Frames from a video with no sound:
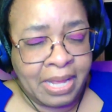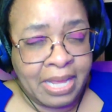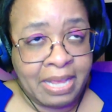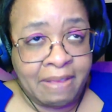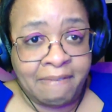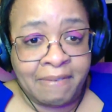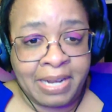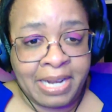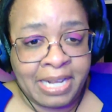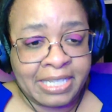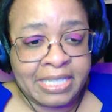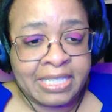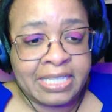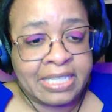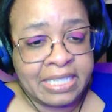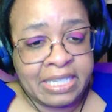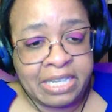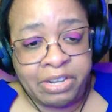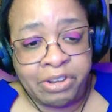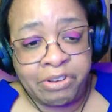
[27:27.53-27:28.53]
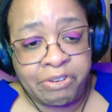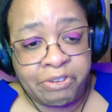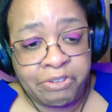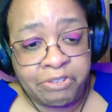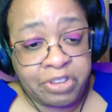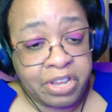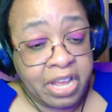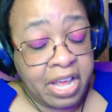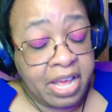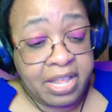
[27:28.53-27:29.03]
even as
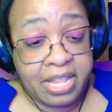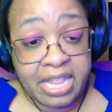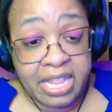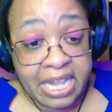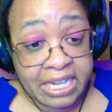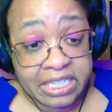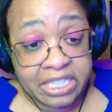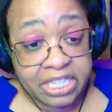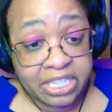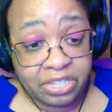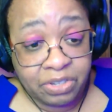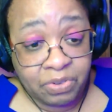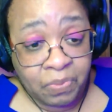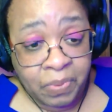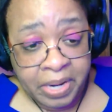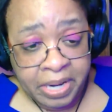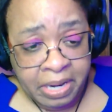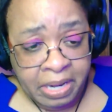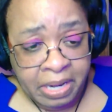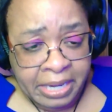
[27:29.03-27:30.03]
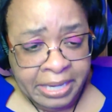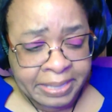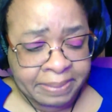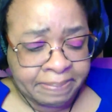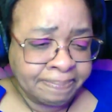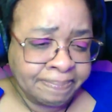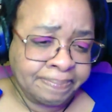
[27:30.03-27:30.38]
seniors. That still went on.